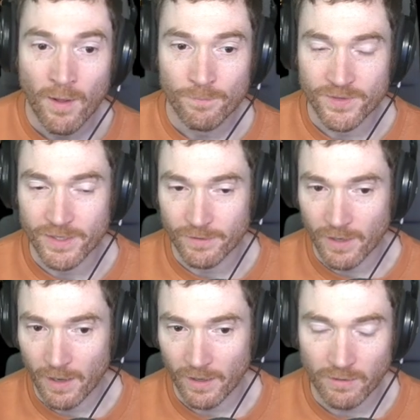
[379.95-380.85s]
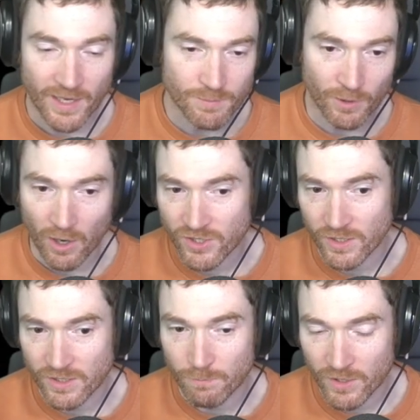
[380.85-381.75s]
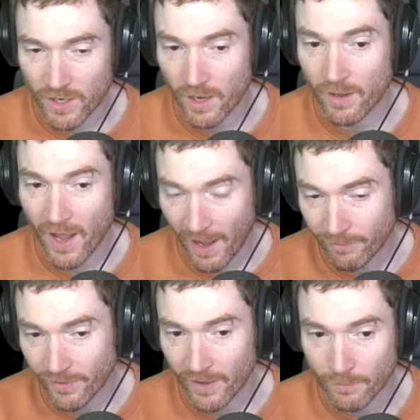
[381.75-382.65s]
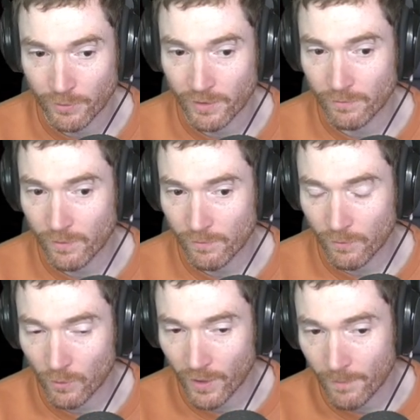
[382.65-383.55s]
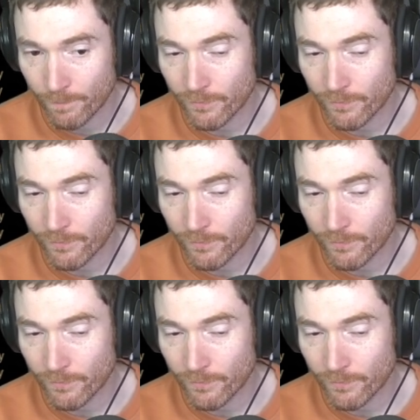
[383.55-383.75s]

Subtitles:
The class progression is half that, I believe, for